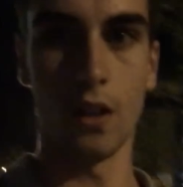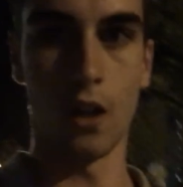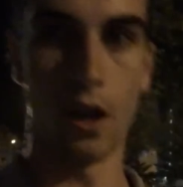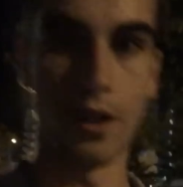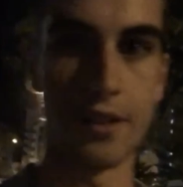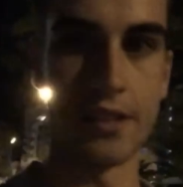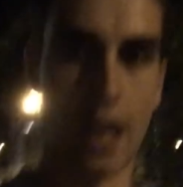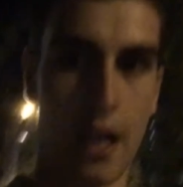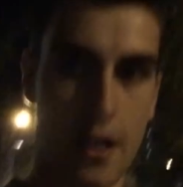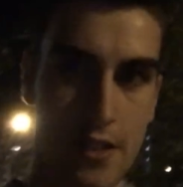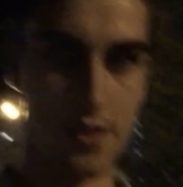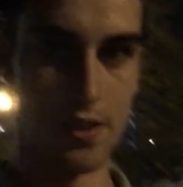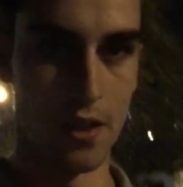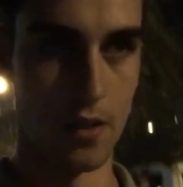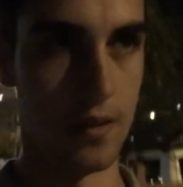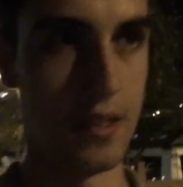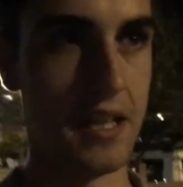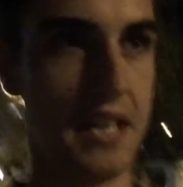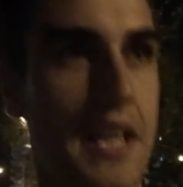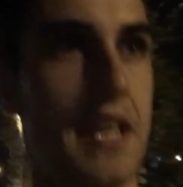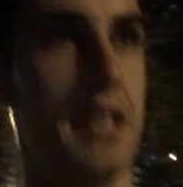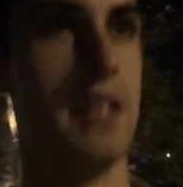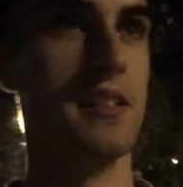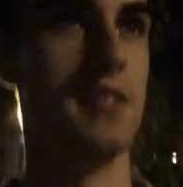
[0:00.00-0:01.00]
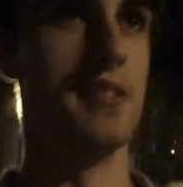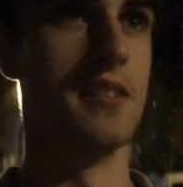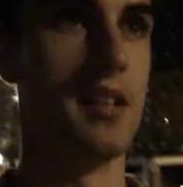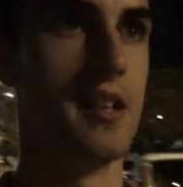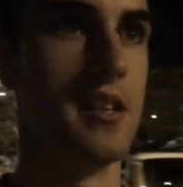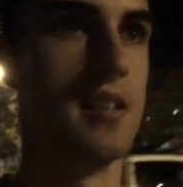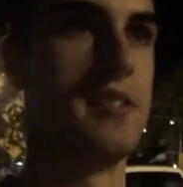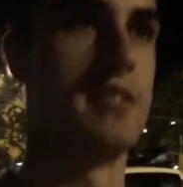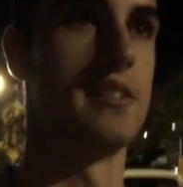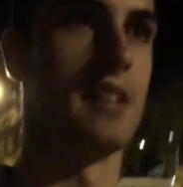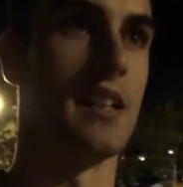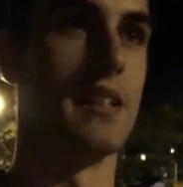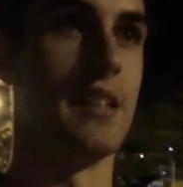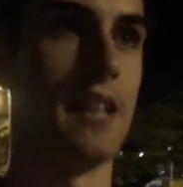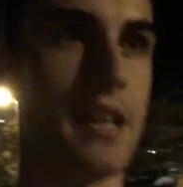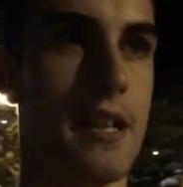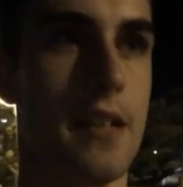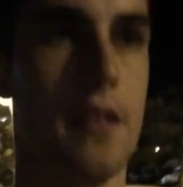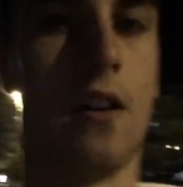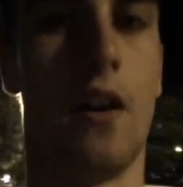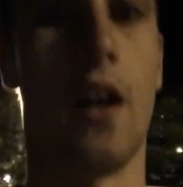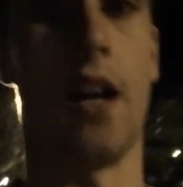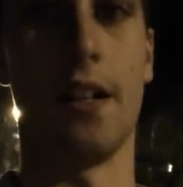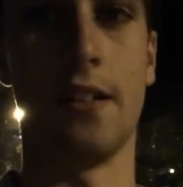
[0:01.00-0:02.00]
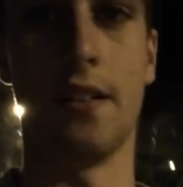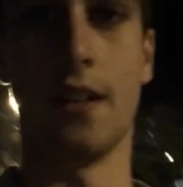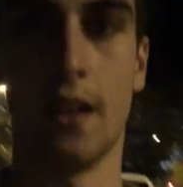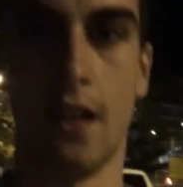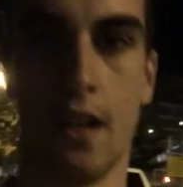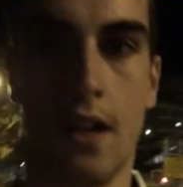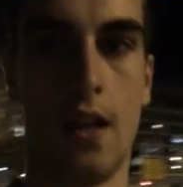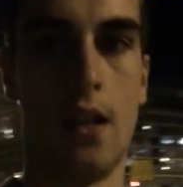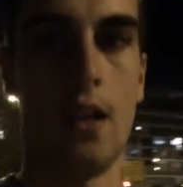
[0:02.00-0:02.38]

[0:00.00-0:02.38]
Okay, so it is Sunday night.